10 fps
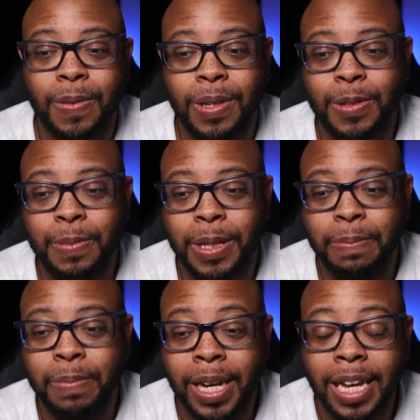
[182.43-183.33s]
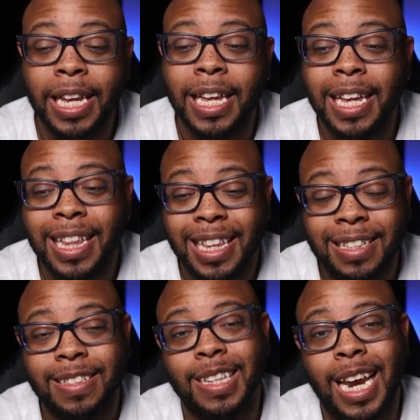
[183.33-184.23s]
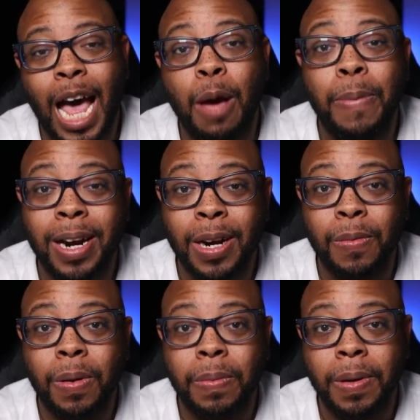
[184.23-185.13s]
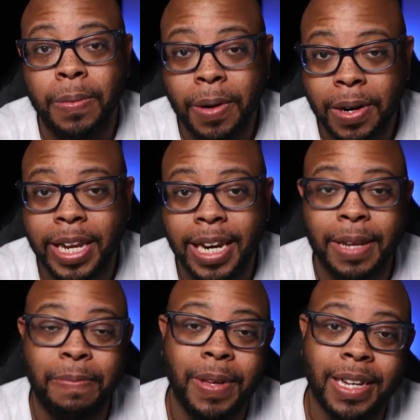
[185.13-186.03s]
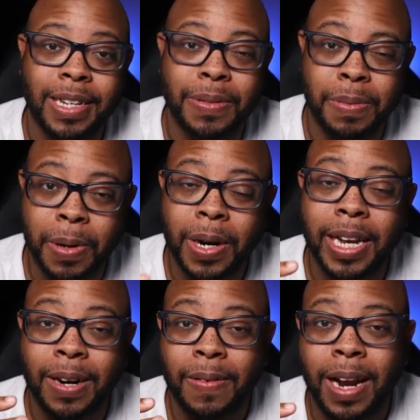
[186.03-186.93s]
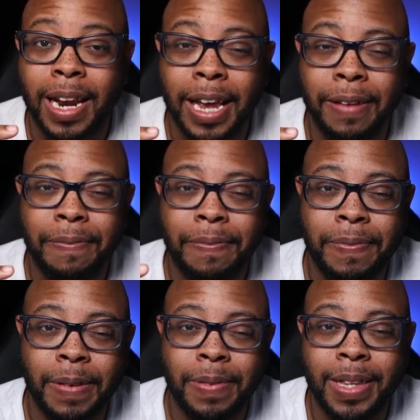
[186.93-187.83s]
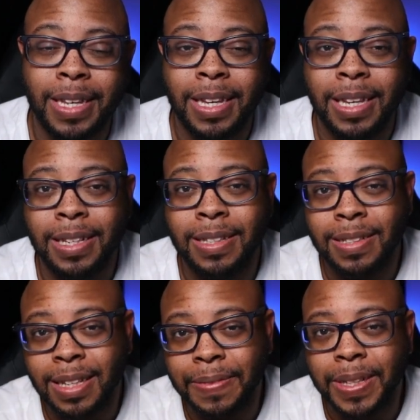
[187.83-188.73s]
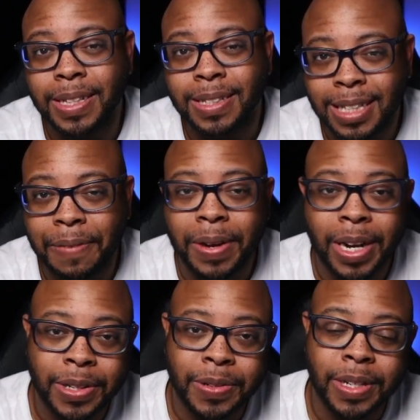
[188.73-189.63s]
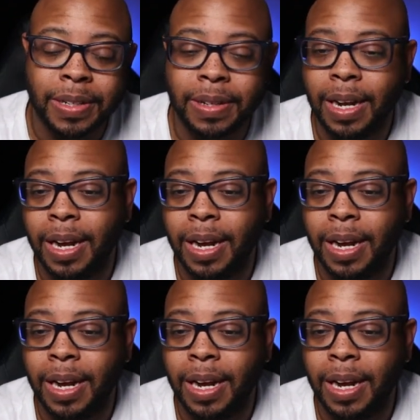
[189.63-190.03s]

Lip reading: read speed. But this is a lot better than what we were getting, because we were getting around like 56, 5,700,